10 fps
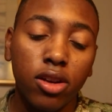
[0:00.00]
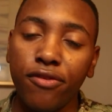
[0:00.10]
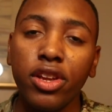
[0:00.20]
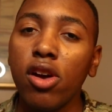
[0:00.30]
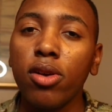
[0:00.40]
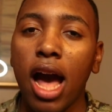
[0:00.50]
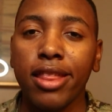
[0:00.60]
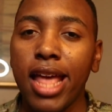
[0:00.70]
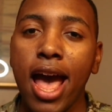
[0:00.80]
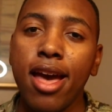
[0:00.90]
So if you don't
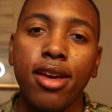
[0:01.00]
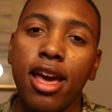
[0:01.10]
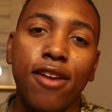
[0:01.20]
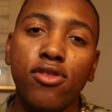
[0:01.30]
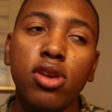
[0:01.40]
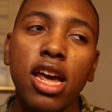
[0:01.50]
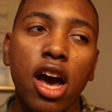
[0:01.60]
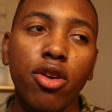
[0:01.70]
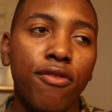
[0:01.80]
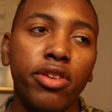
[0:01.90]
got that, if you get
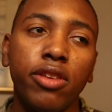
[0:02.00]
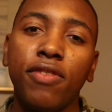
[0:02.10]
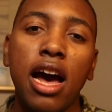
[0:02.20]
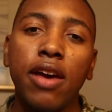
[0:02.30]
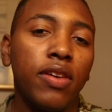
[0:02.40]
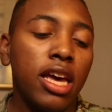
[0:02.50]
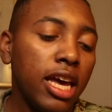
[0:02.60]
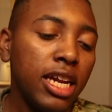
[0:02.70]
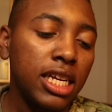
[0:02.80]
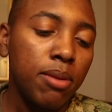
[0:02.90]
under a fifty-five,
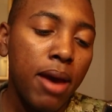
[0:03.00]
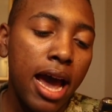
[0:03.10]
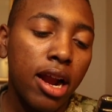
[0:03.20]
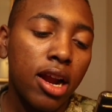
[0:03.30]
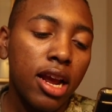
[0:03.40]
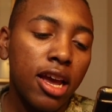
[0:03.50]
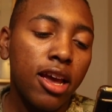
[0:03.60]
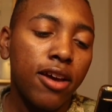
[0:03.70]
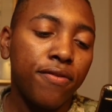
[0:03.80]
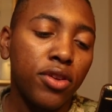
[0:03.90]
it doesn't matter
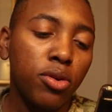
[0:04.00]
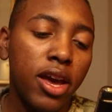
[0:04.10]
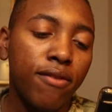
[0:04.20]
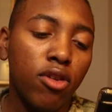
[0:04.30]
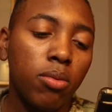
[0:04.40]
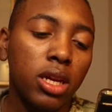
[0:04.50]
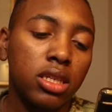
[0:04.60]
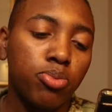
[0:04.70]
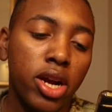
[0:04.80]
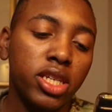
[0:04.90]
if you get verbal
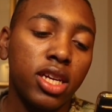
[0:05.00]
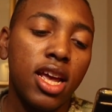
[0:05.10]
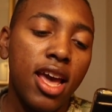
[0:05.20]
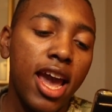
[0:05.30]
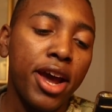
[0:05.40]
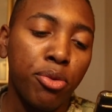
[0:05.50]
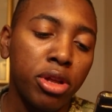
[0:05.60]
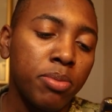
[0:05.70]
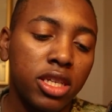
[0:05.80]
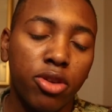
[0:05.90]
expression and
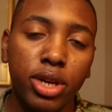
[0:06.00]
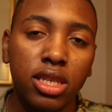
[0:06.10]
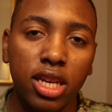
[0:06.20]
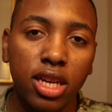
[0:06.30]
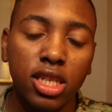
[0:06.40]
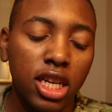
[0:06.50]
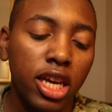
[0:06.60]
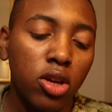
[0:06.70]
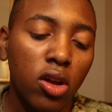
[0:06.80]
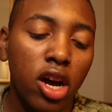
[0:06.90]
arithmetic reasoning to
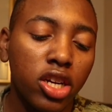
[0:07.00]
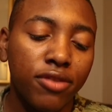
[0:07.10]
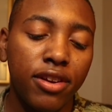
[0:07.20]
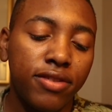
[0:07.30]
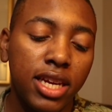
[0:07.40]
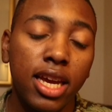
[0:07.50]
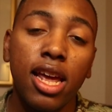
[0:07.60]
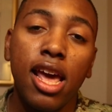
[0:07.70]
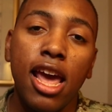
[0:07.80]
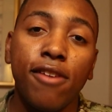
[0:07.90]
equal one hundred fifteen.
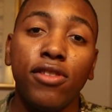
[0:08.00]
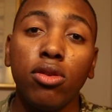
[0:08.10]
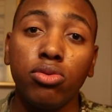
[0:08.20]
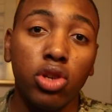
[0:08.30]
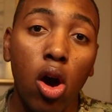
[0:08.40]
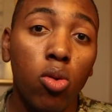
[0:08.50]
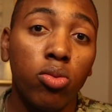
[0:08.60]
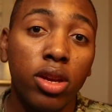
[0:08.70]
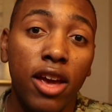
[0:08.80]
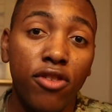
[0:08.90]
If you
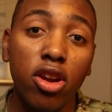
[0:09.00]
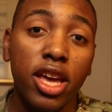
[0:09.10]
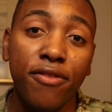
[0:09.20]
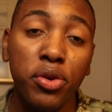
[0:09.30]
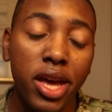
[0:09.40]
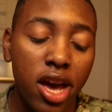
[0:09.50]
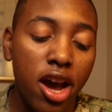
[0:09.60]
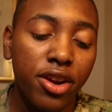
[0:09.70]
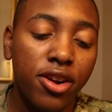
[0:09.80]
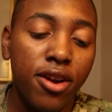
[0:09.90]
don't, if you're if you hit
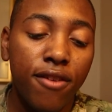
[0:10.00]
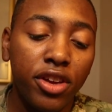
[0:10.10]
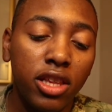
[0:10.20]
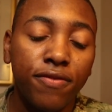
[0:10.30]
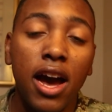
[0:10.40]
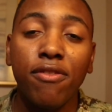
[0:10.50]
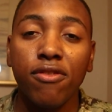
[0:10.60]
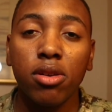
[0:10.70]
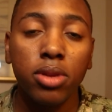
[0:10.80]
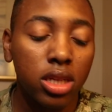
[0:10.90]
under fifty-five for
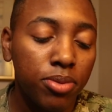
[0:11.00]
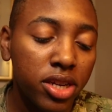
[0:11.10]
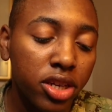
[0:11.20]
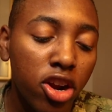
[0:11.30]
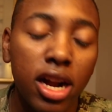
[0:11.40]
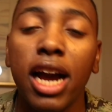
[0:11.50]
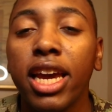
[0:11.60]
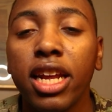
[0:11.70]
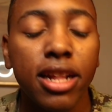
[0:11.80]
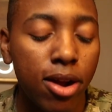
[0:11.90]
verbal expression, you're not
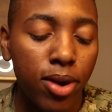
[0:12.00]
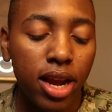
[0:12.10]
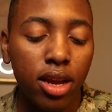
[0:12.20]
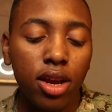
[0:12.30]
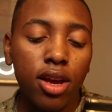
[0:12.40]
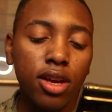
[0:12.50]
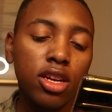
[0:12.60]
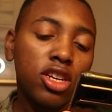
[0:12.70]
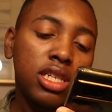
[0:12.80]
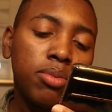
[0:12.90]
getting that rate.
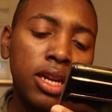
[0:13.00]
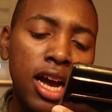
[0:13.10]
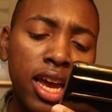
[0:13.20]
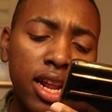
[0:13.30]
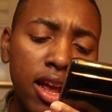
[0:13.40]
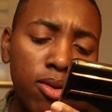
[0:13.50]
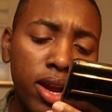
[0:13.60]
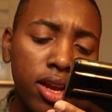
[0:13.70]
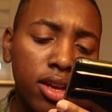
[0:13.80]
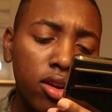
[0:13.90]
You're simply not getting that
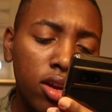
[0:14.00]
rate.